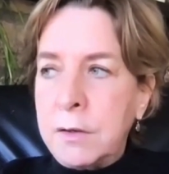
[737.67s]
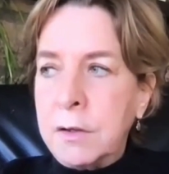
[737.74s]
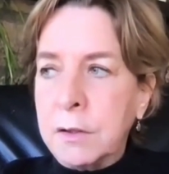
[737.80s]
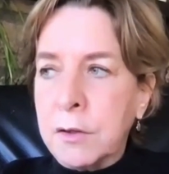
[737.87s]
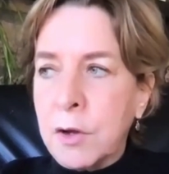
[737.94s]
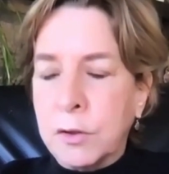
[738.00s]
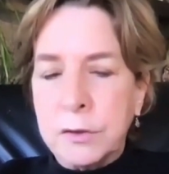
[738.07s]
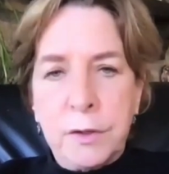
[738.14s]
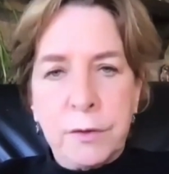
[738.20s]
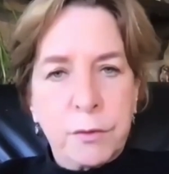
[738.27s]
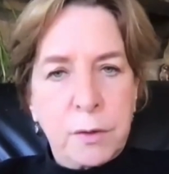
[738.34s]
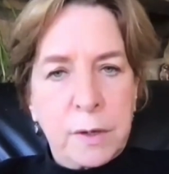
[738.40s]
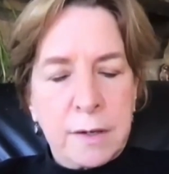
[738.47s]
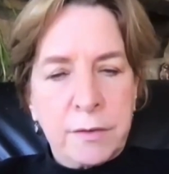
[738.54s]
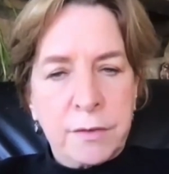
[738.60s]
local news
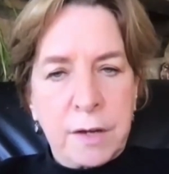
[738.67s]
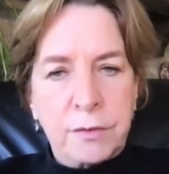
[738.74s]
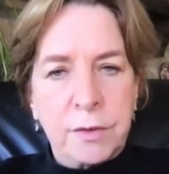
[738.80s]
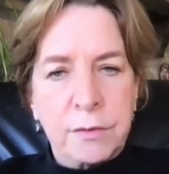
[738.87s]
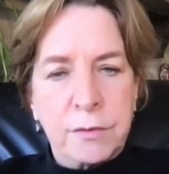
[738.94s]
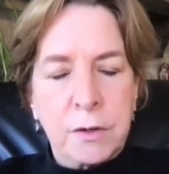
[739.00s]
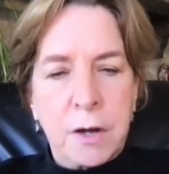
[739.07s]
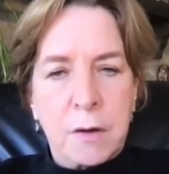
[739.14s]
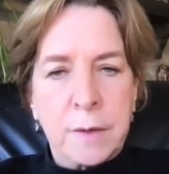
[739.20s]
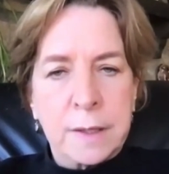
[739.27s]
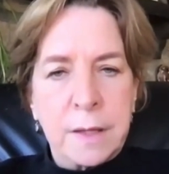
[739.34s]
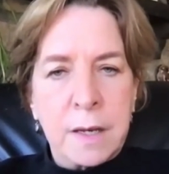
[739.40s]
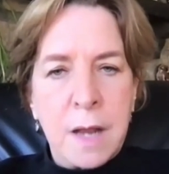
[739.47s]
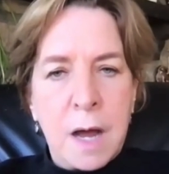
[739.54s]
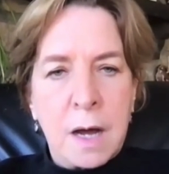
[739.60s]
organizations are going
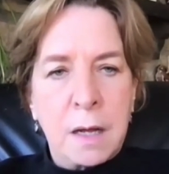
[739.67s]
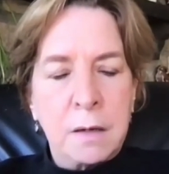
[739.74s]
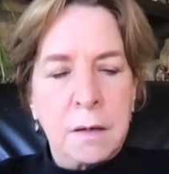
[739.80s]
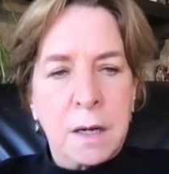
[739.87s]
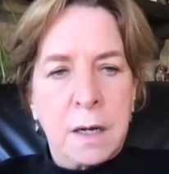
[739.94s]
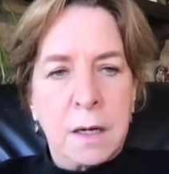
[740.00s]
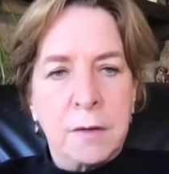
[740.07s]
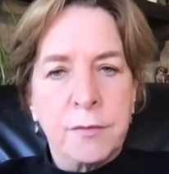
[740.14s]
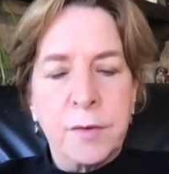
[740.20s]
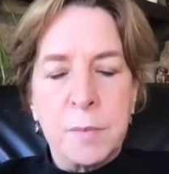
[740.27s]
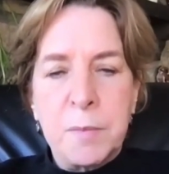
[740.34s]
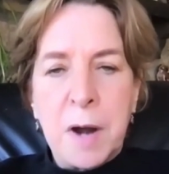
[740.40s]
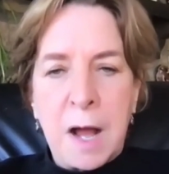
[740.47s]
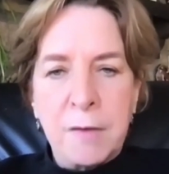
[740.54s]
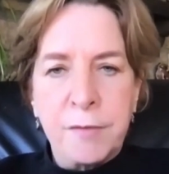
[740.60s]
the
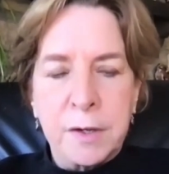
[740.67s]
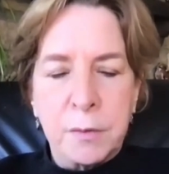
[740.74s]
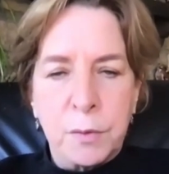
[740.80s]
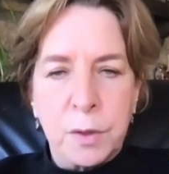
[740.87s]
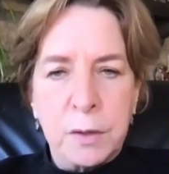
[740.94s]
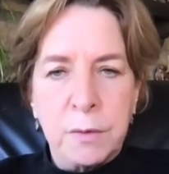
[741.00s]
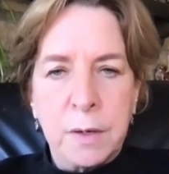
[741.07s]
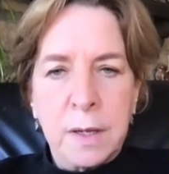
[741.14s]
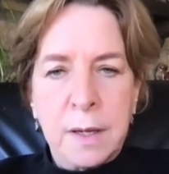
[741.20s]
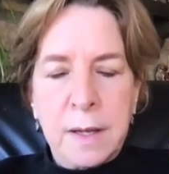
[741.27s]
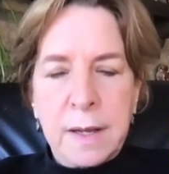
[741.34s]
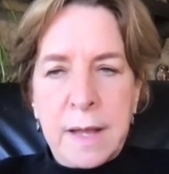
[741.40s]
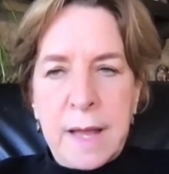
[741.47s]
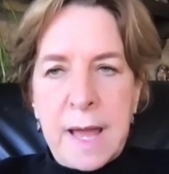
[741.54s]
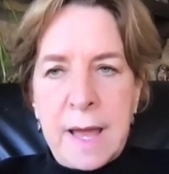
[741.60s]
not-for-profit route.
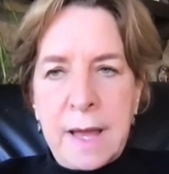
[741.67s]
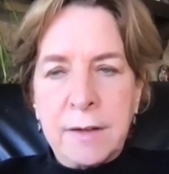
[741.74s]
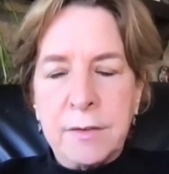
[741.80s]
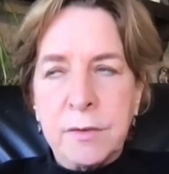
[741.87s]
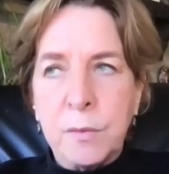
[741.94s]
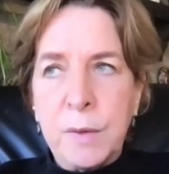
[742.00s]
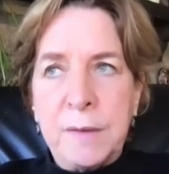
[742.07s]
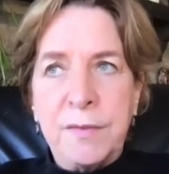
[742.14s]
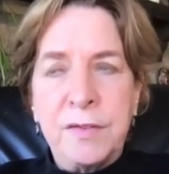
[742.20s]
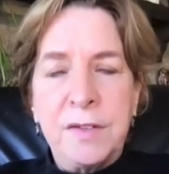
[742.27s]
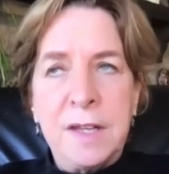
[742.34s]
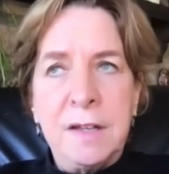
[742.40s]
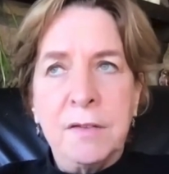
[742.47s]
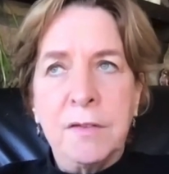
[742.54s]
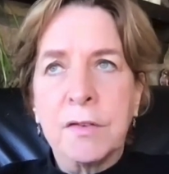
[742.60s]
And we've
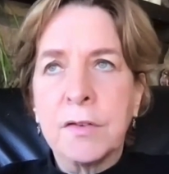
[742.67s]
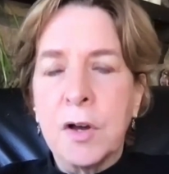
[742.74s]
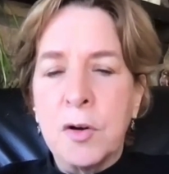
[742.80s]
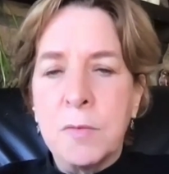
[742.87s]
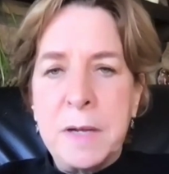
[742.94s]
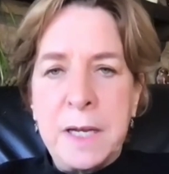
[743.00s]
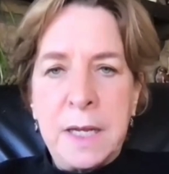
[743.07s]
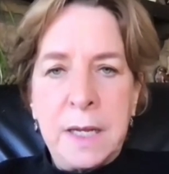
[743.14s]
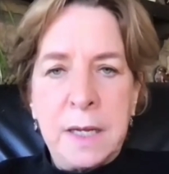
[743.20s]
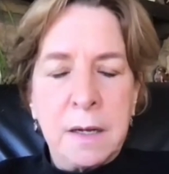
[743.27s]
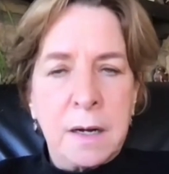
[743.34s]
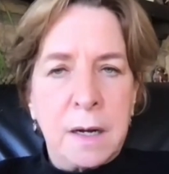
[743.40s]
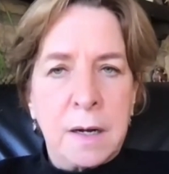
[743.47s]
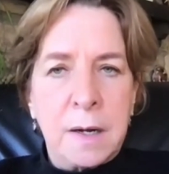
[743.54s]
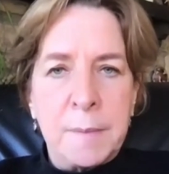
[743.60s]
seen so many
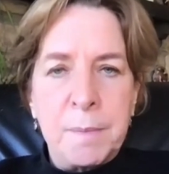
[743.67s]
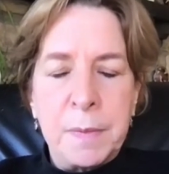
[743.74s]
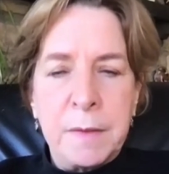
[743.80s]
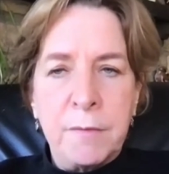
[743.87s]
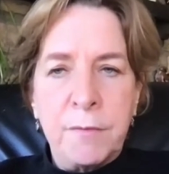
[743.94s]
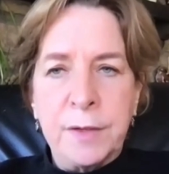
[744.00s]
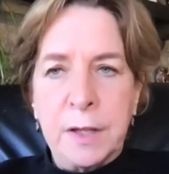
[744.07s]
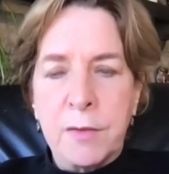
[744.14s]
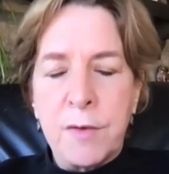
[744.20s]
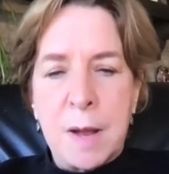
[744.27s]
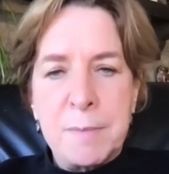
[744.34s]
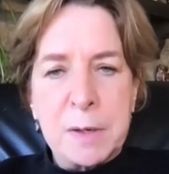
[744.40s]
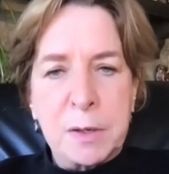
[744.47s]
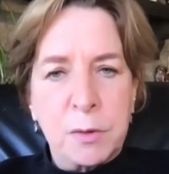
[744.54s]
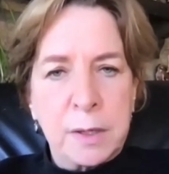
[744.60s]

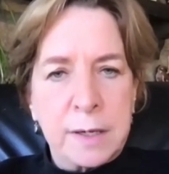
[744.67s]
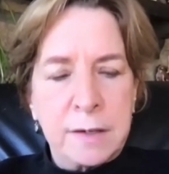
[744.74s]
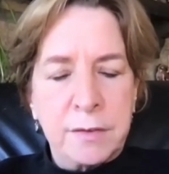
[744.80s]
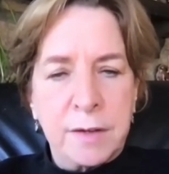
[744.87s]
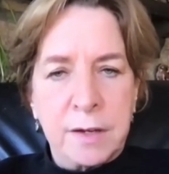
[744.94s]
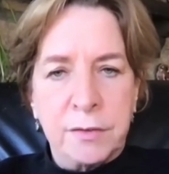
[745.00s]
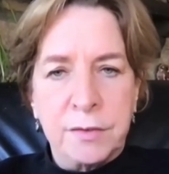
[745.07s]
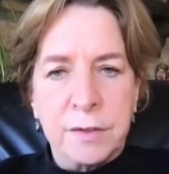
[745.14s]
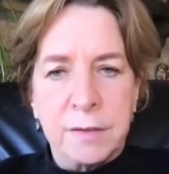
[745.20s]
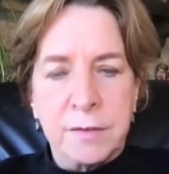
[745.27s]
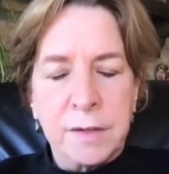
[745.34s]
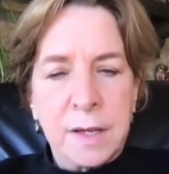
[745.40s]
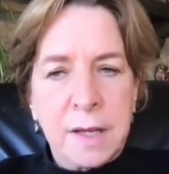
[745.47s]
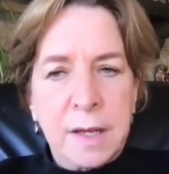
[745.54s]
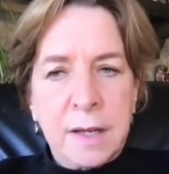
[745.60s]
philanthropic
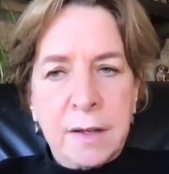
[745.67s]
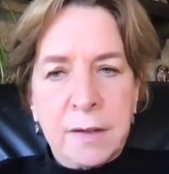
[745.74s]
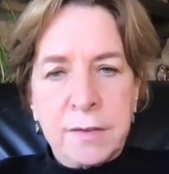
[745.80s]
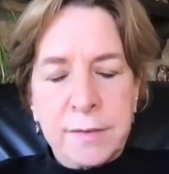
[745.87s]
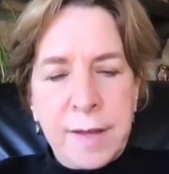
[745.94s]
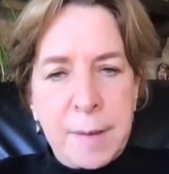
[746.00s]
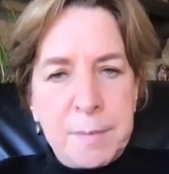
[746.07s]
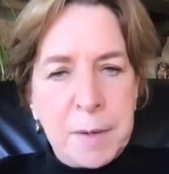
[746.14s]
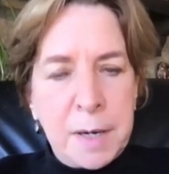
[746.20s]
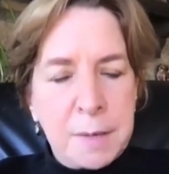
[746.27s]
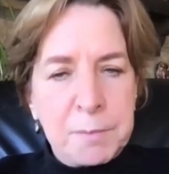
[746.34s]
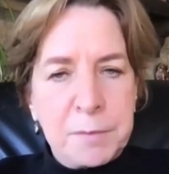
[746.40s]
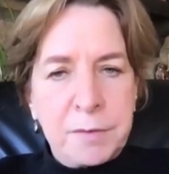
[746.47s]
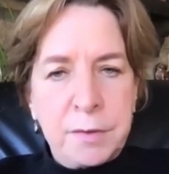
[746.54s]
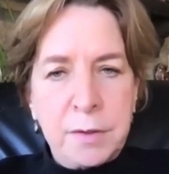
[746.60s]
organizations step
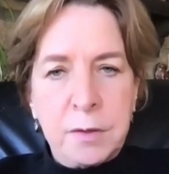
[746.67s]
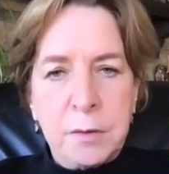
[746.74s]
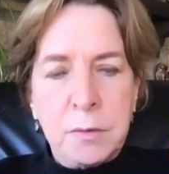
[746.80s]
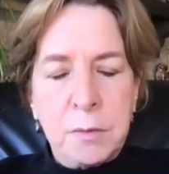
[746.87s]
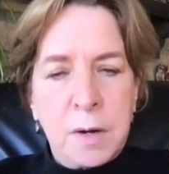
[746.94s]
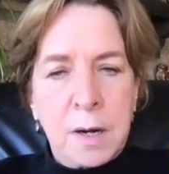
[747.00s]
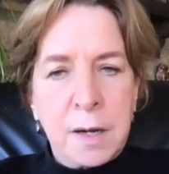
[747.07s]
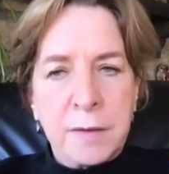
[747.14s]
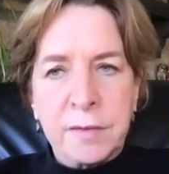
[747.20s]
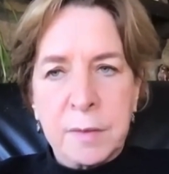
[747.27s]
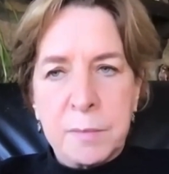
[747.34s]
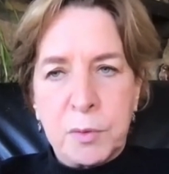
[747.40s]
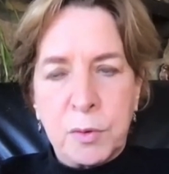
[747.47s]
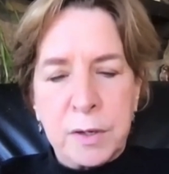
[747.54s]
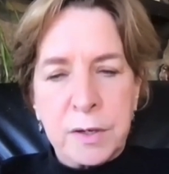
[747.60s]
up to
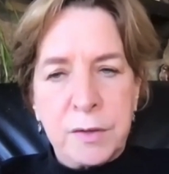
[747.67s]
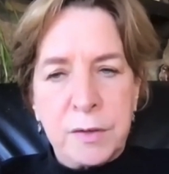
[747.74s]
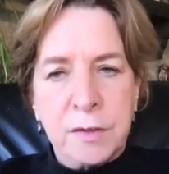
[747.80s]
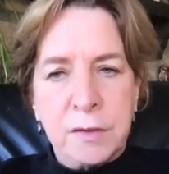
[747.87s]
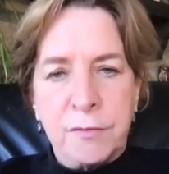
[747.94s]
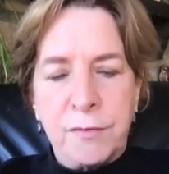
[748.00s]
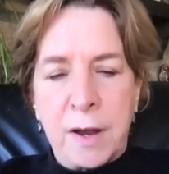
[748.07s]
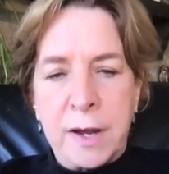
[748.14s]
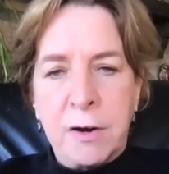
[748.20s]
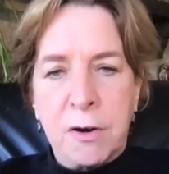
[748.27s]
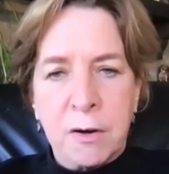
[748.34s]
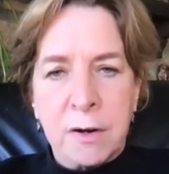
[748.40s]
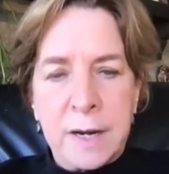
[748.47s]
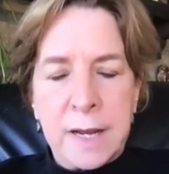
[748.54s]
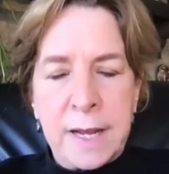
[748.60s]
support news. It's very
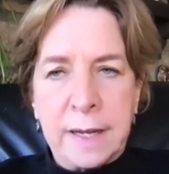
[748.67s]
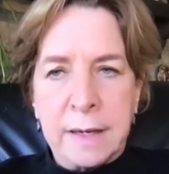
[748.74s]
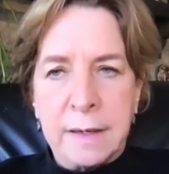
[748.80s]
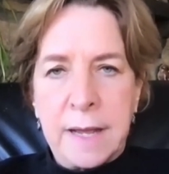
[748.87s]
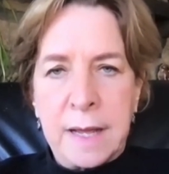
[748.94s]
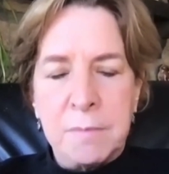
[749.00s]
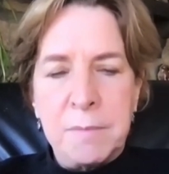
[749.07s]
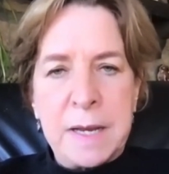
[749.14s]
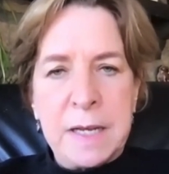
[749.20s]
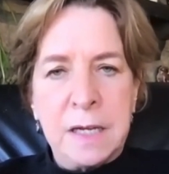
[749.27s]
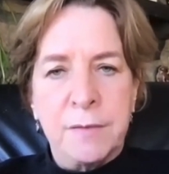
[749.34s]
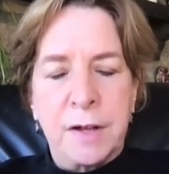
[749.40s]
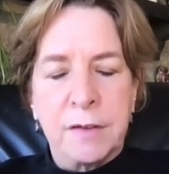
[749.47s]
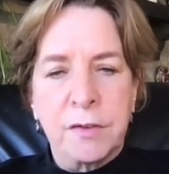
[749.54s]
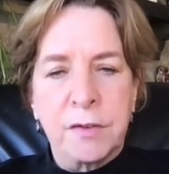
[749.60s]
heartening, and many
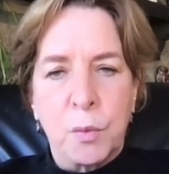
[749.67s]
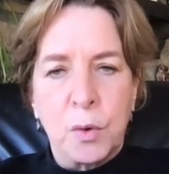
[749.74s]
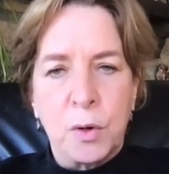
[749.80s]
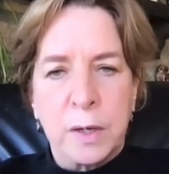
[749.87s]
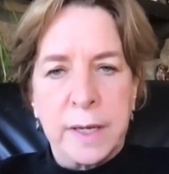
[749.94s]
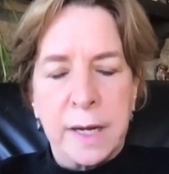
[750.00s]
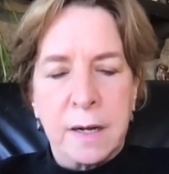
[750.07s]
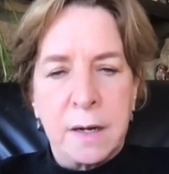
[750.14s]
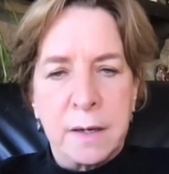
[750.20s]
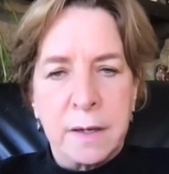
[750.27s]
of us are working